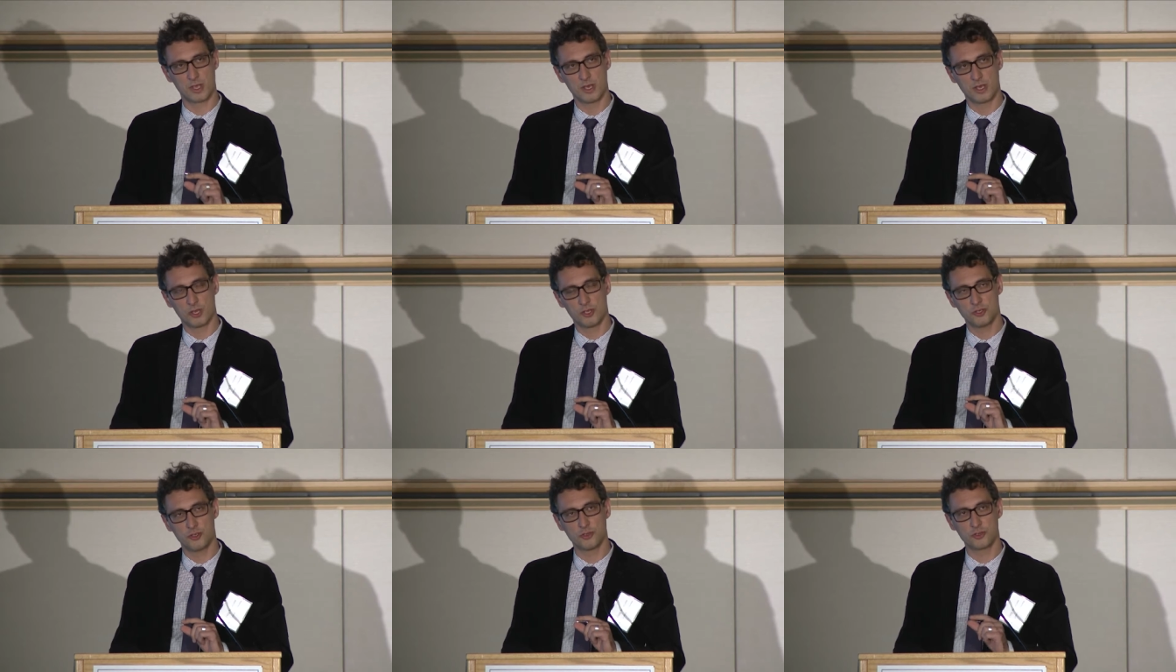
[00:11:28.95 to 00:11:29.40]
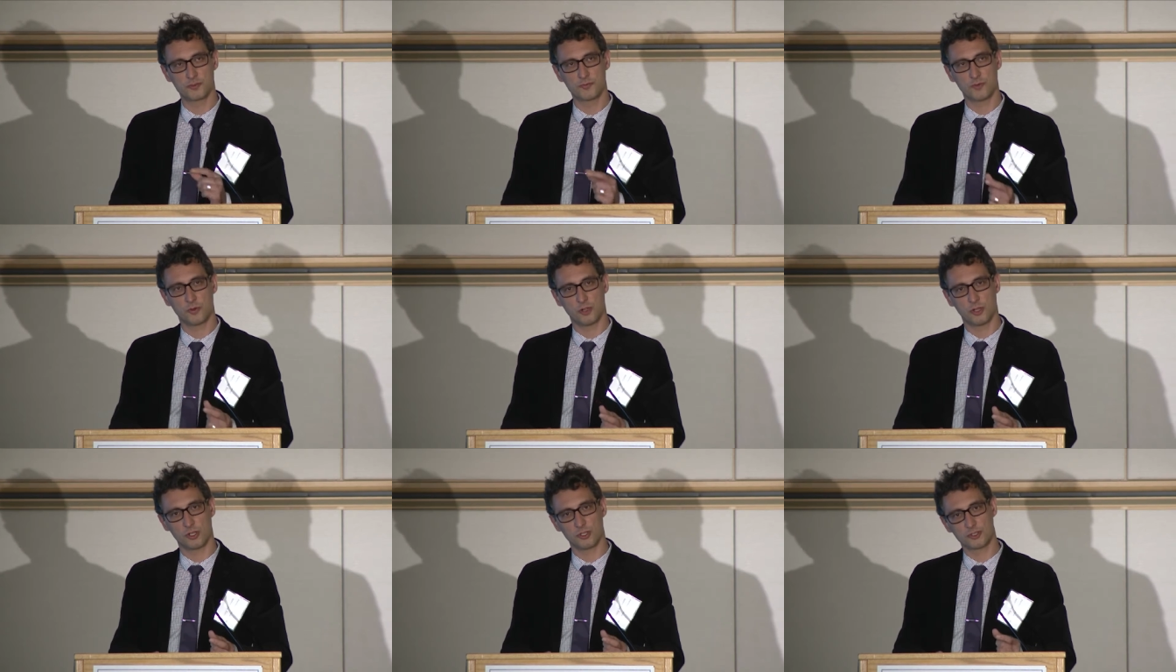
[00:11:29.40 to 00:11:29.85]

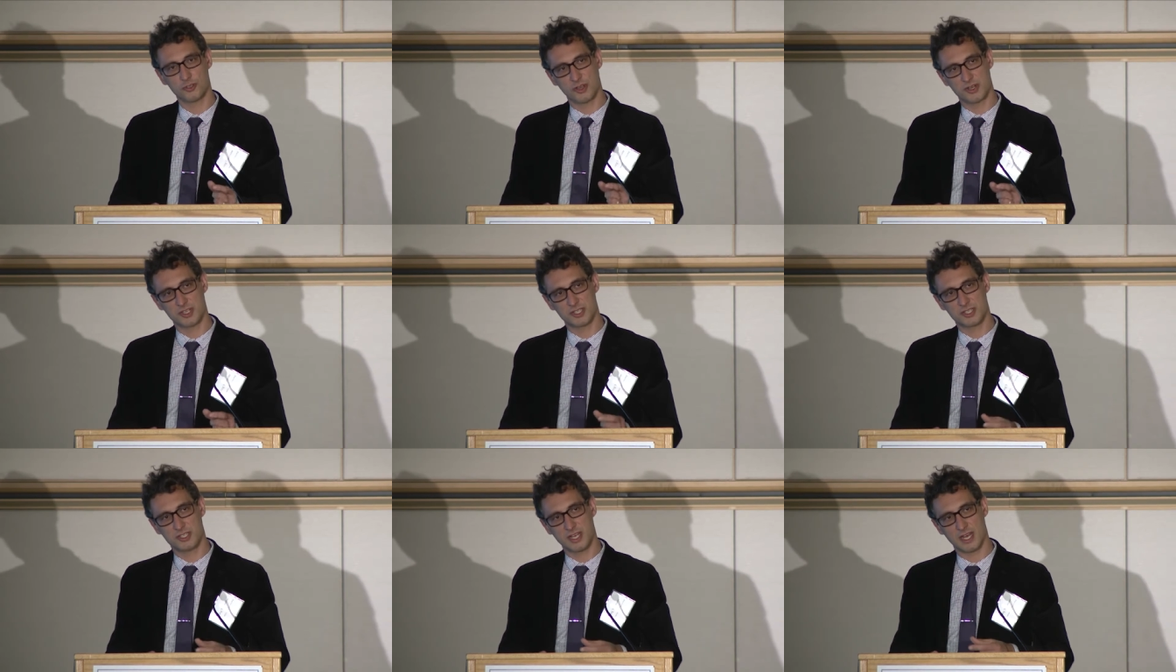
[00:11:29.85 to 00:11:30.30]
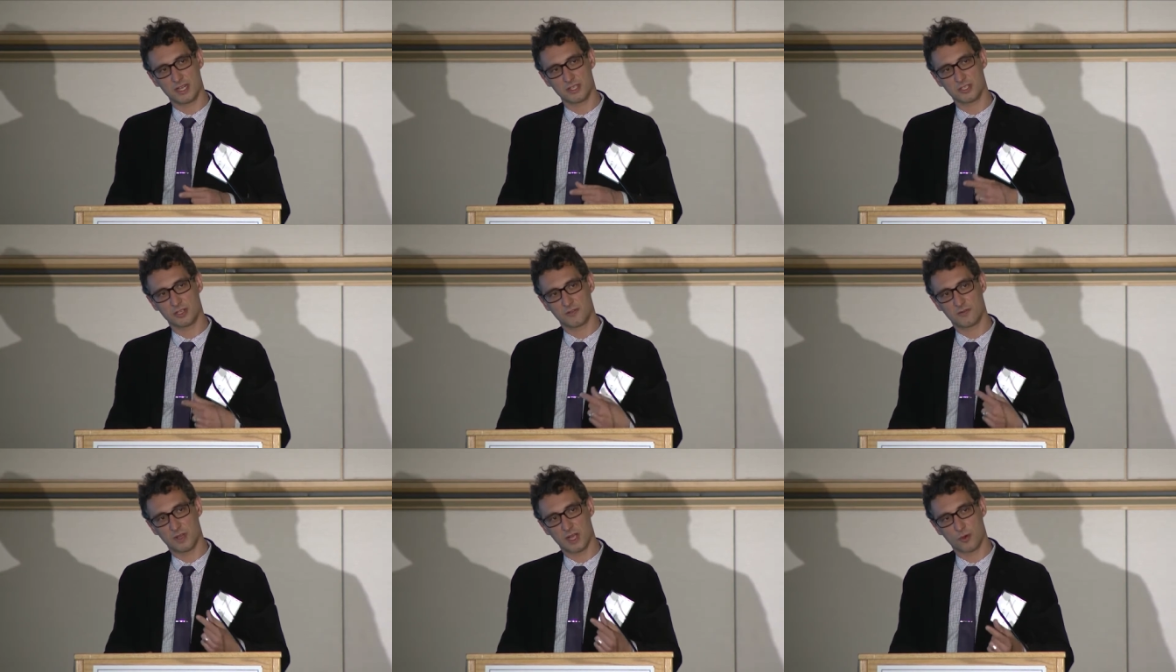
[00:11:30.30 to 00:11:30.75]
useful to understand
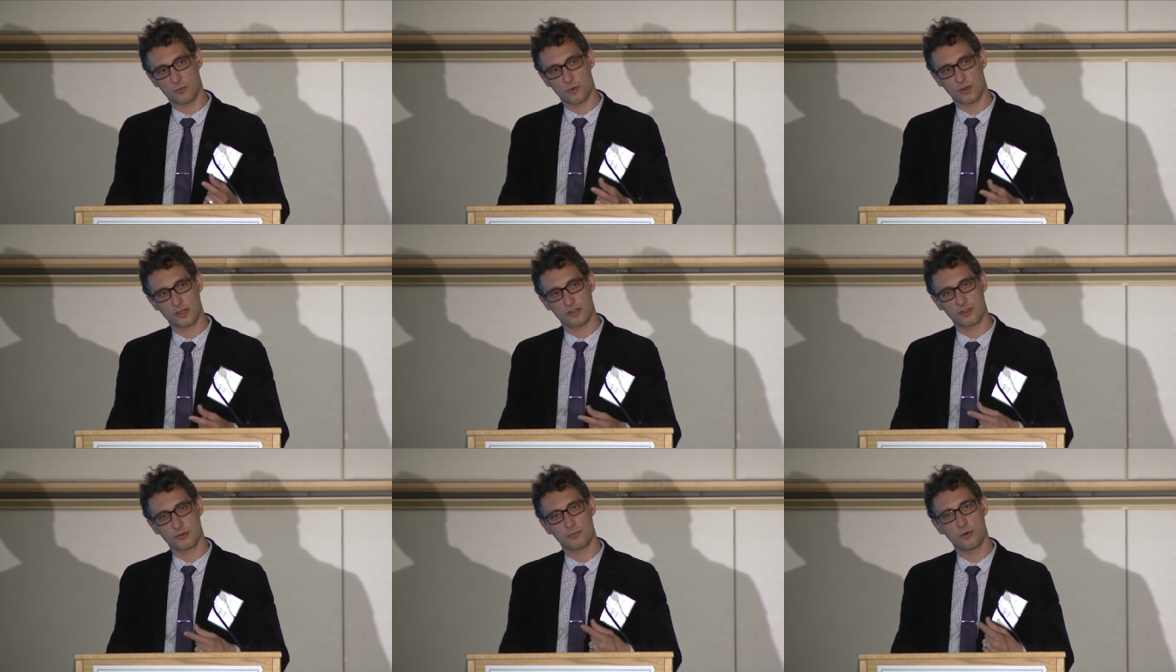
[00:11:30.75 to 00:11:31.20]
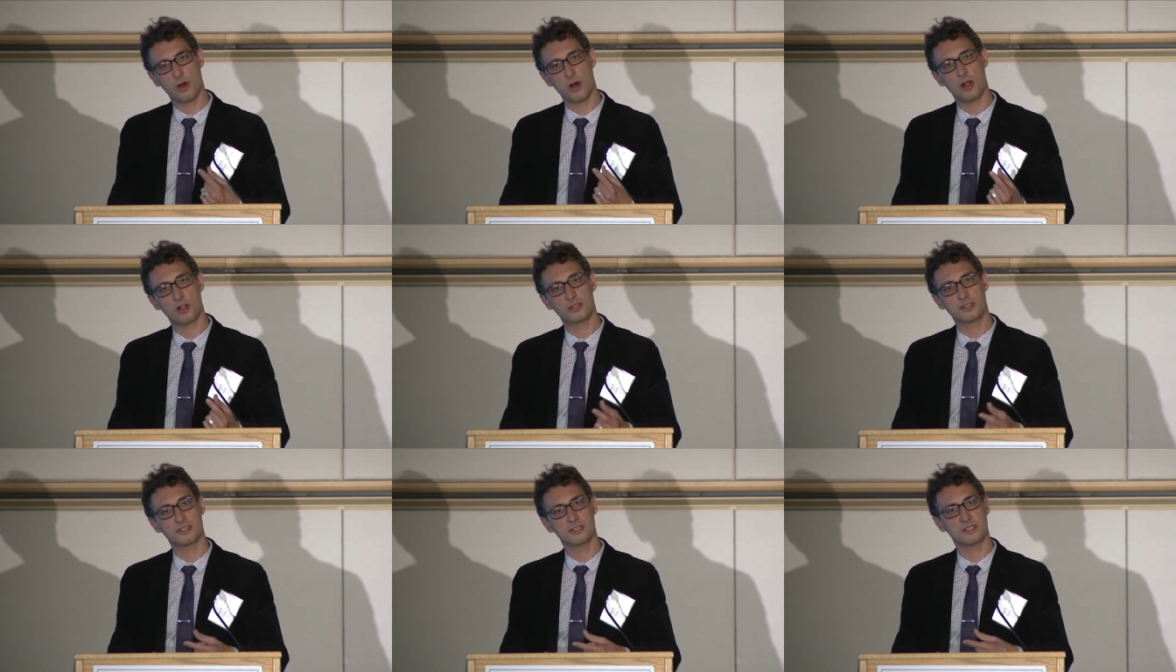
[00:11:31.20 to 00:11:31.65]
sort of like what are the
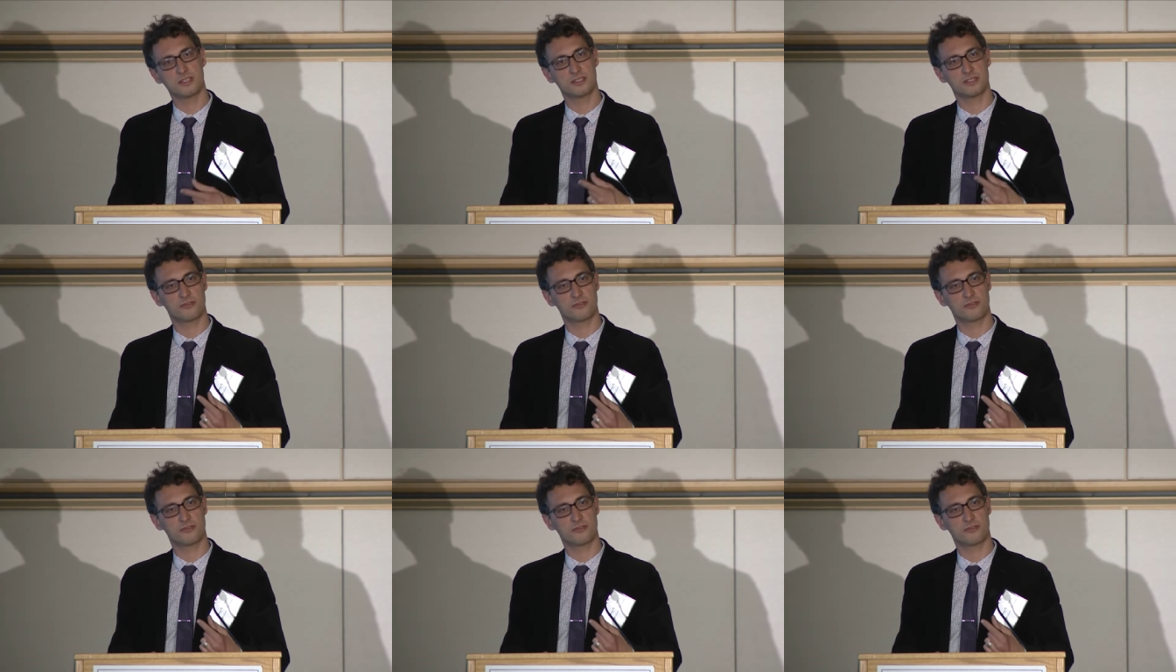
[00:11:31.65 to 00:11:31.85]
policies